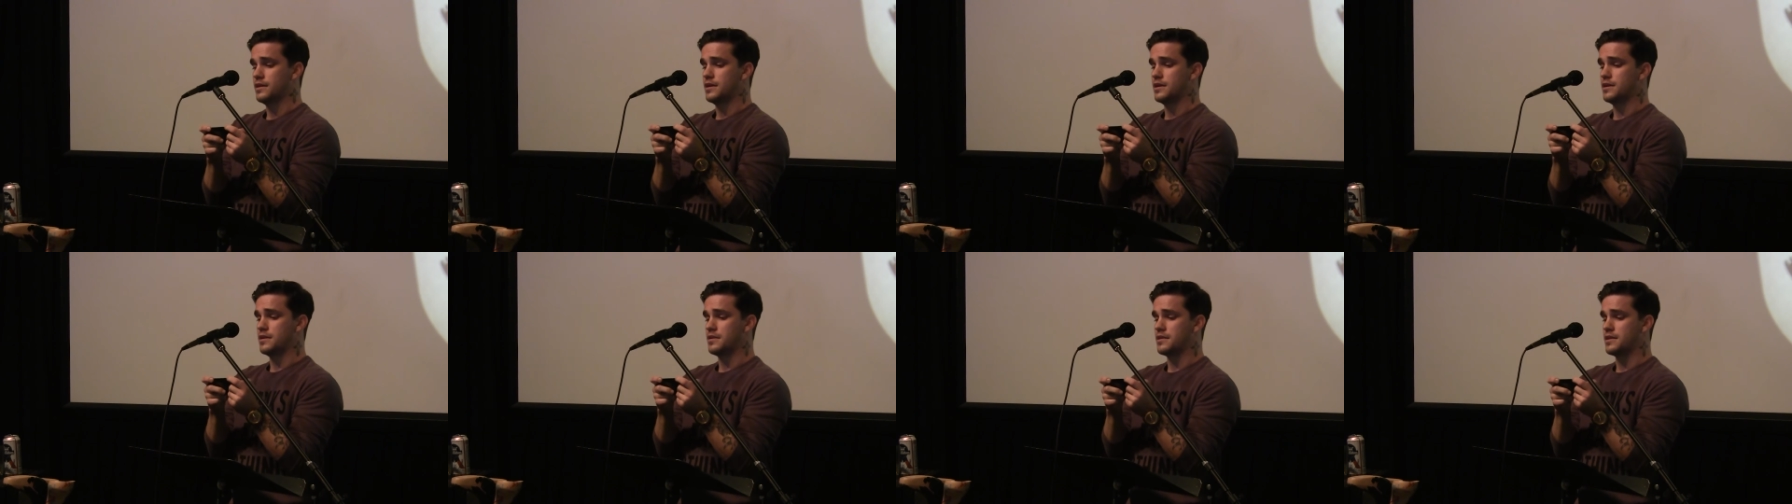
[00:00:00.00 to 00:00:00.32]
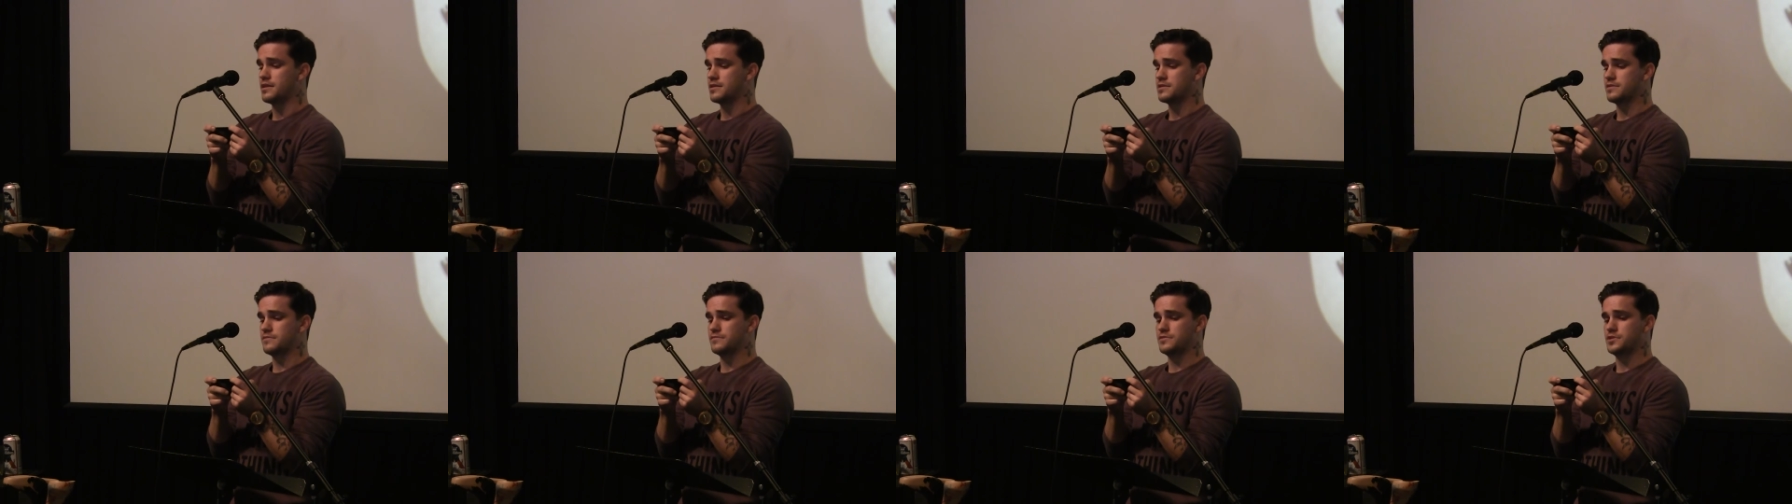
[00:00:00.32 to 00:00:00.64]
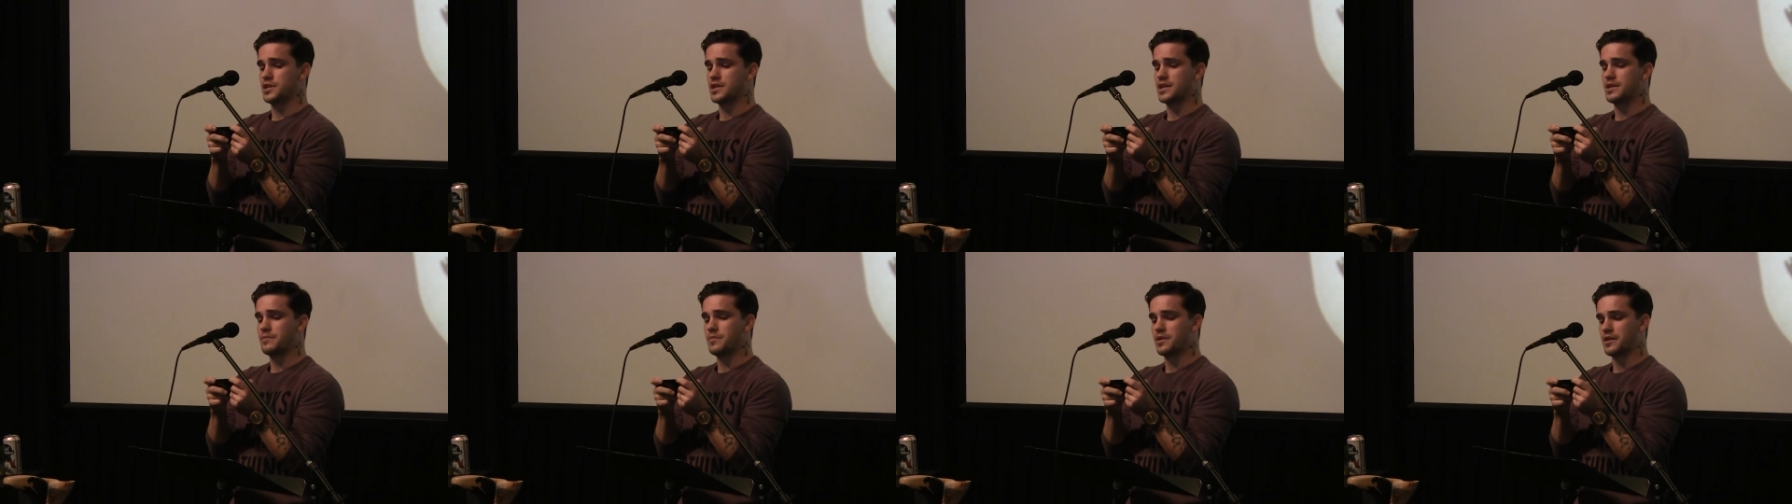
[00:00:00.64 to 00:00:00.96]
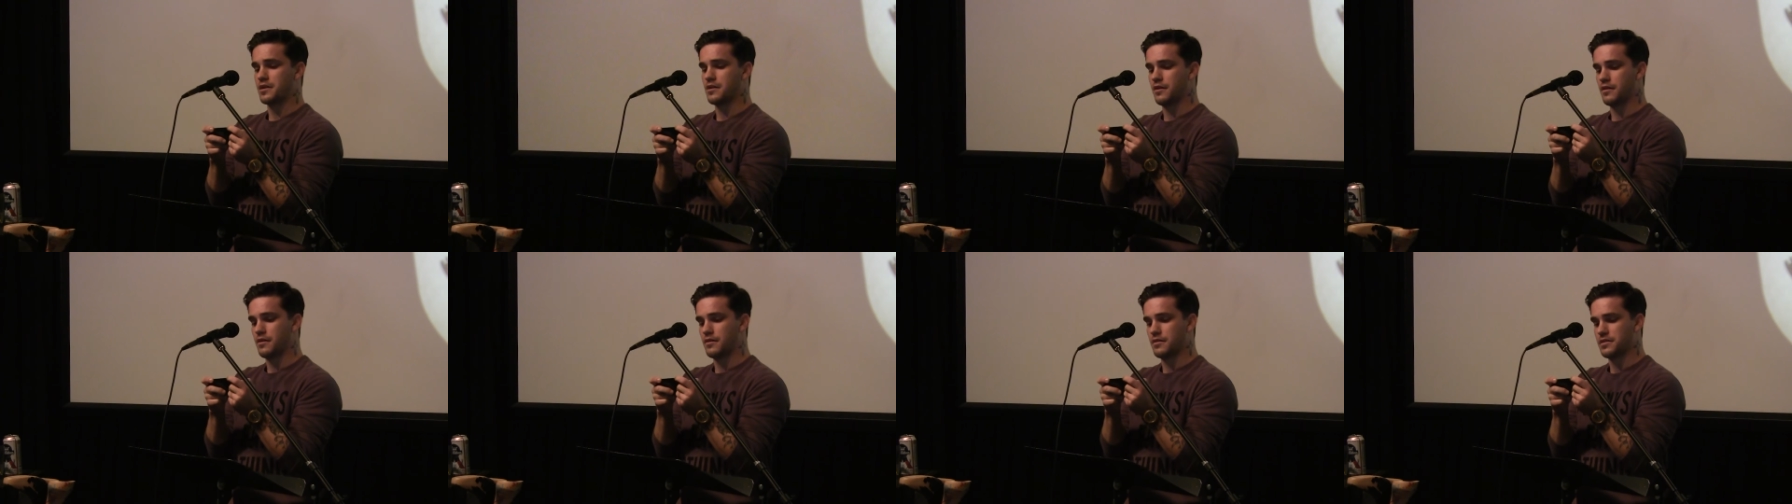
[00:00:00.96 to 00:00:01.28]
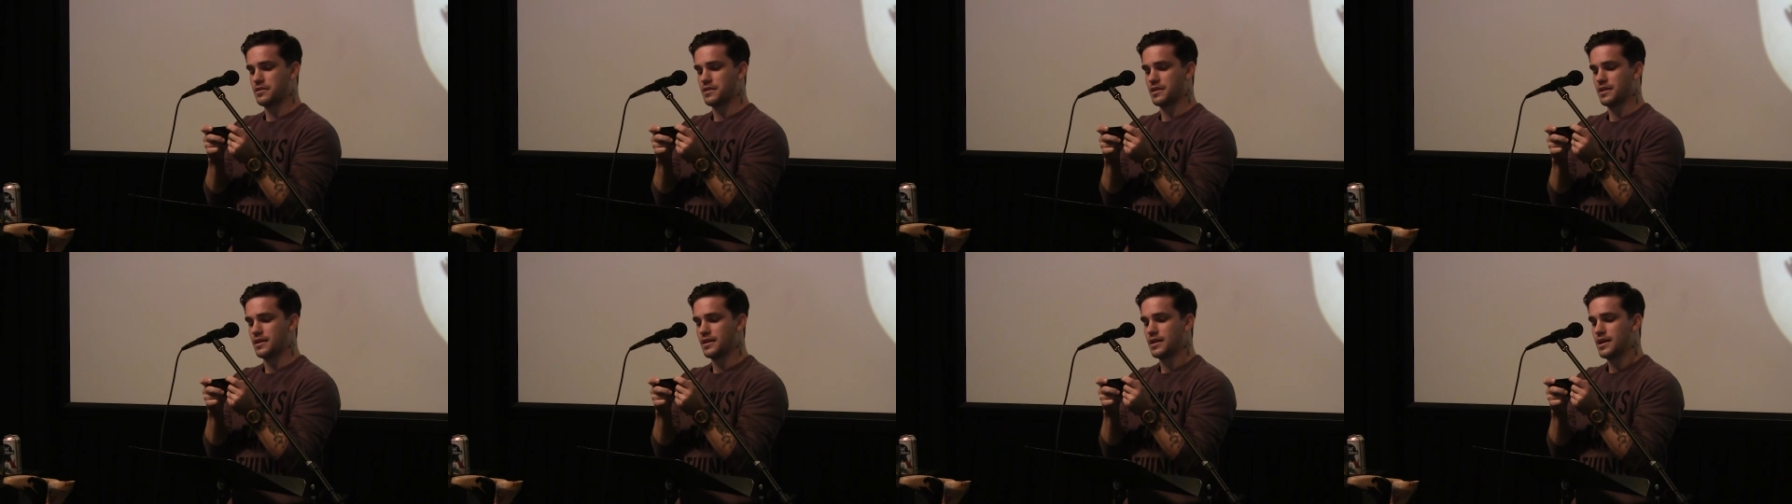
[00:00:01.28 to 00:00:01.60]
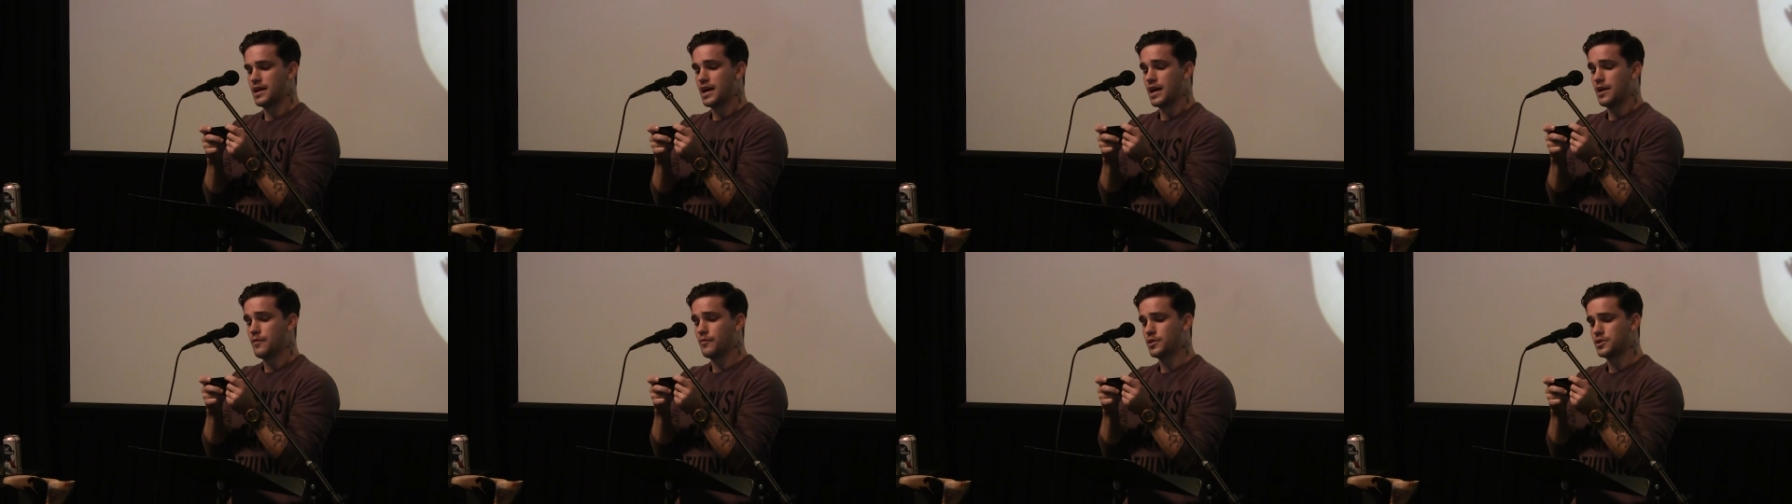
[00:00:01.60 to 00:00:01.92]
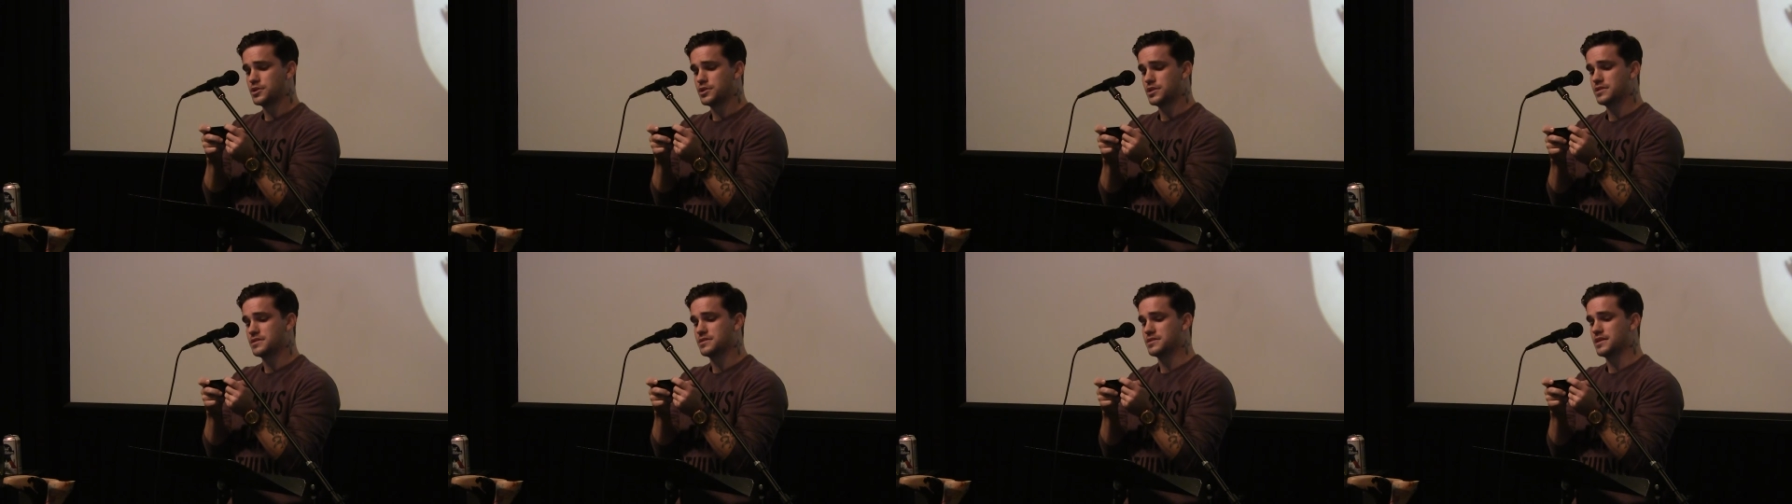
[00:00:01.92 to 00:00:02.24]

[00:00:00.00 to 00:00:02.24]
He thinks of Jenny McCarthy and what she